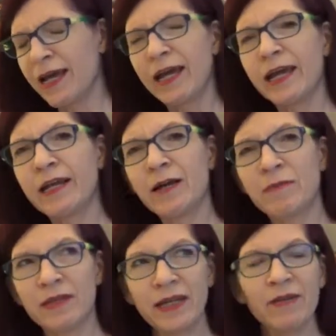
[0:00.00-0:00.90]
And I
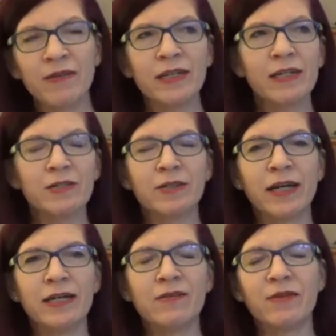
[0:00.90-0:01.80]
believe in
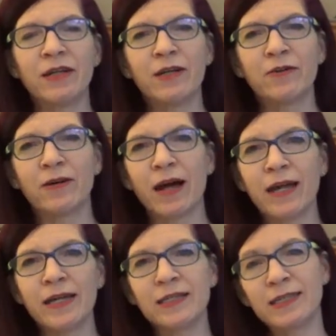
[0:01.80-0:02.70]
yesterday's video
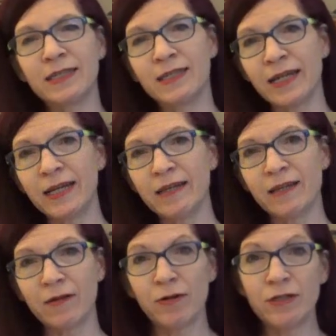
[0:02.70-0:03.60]
I stated that
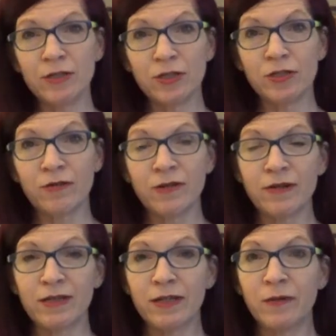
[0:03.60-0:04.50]
I wasn't sure if I
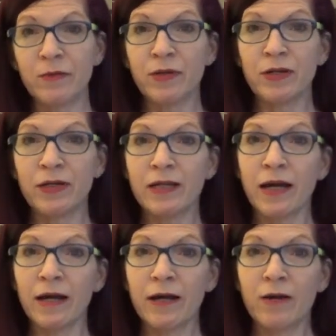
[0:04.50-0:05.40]
was going to
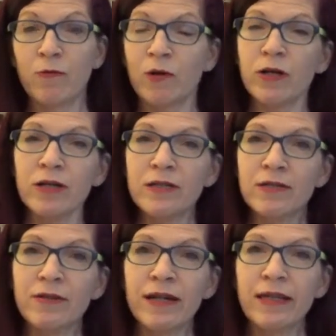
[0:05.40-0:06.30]
put words
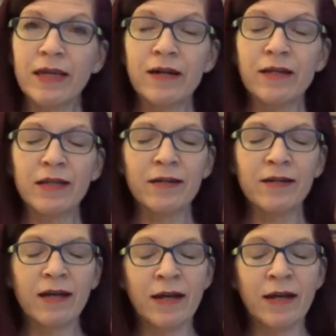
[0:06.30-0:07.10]
or anything on there.